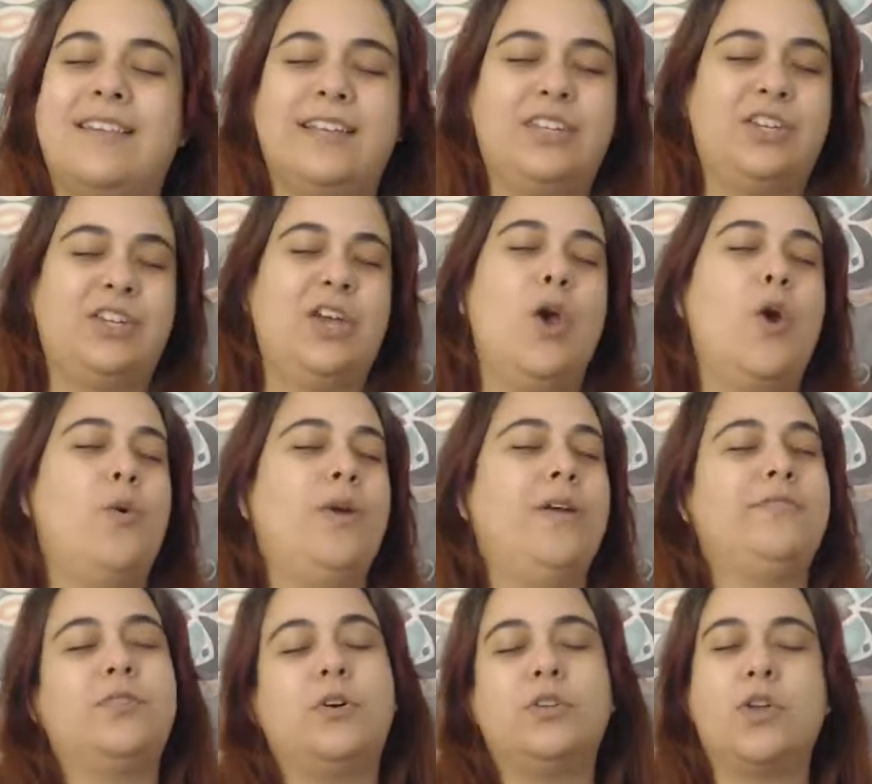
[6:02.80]
that
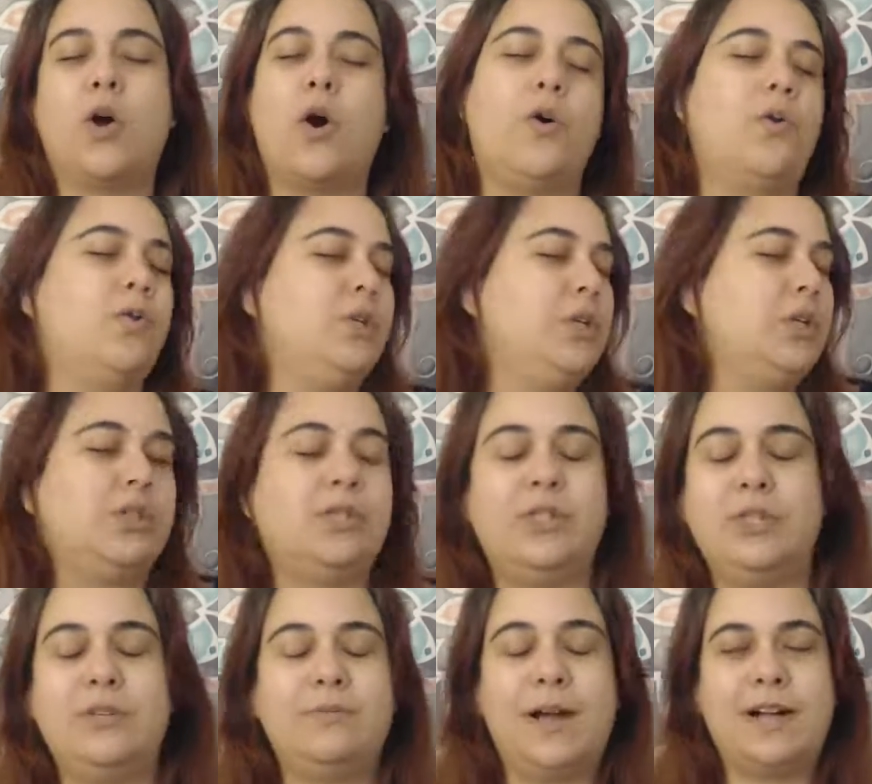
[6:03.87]
we've told, oh, you're
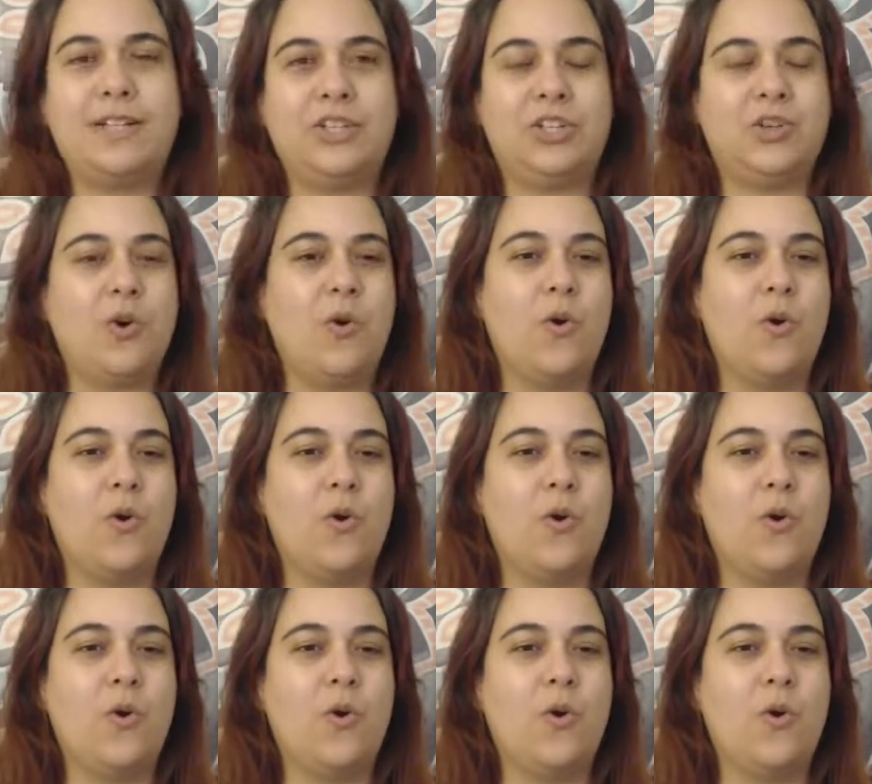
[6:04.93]
too much,